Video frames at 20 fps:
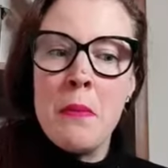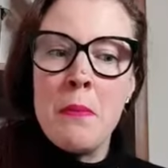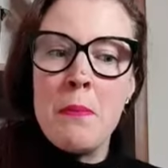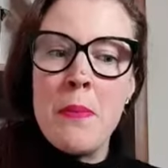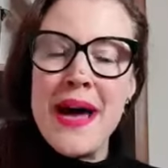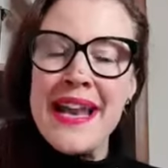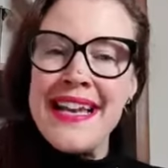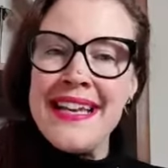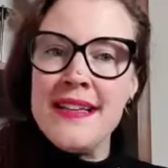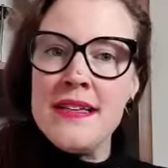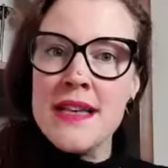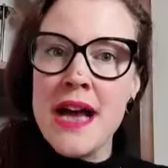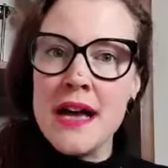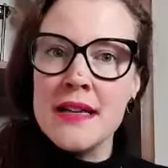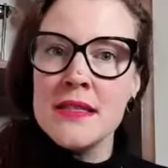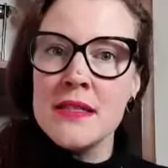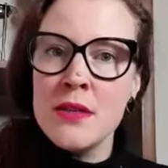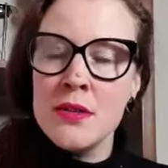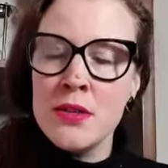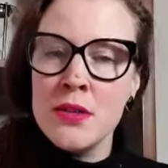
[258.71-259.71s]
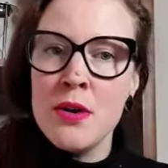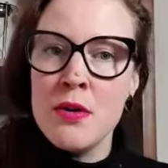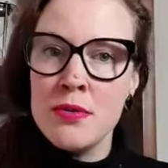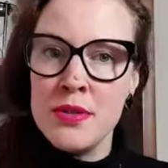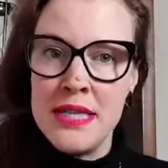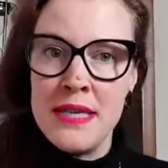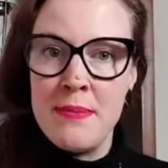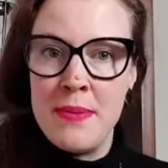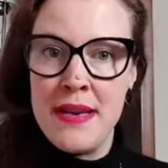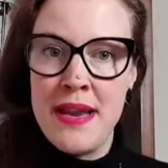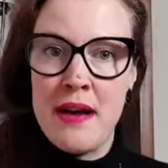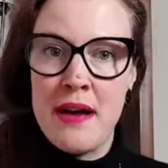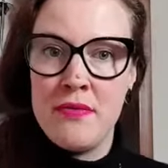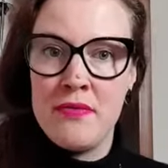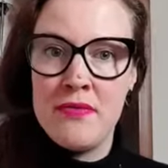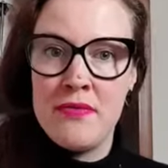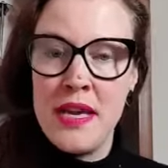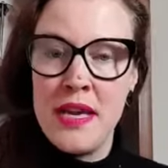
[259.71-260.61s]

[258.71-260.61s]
but it does not go deep enough.